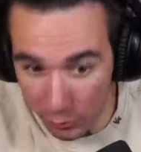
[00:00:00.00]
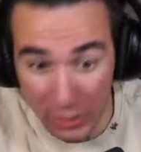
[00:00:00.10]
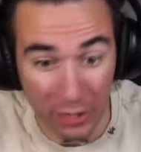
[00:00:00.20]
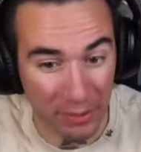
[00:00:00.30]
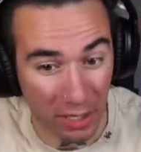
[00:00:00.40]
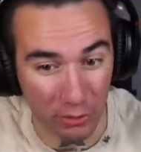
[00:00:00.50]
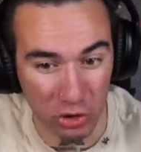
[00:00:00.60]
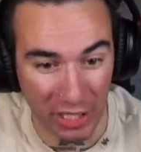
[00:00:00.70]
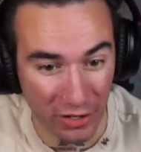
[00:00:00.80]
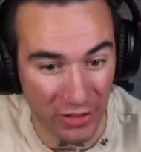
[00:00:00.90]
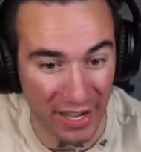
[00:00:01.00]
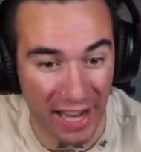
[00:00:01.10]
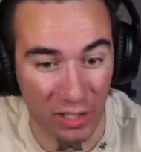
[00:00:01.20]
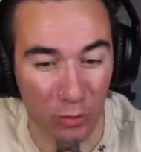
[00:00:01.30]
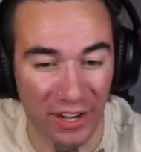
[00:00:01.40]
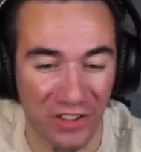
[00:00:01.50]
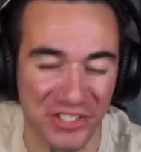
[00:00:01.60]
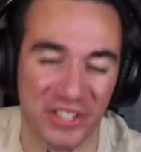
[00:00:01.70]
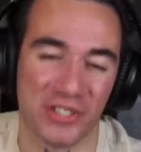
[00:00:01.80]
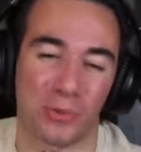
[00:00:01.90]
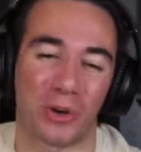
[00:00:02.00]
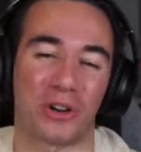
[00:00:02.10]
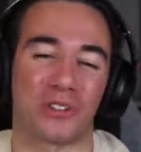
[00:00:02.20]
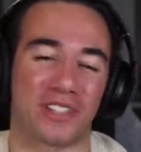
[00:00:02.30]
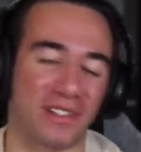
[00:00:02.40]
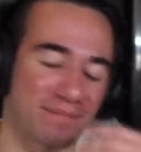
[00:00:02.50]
We can become greater than anyone else in this world and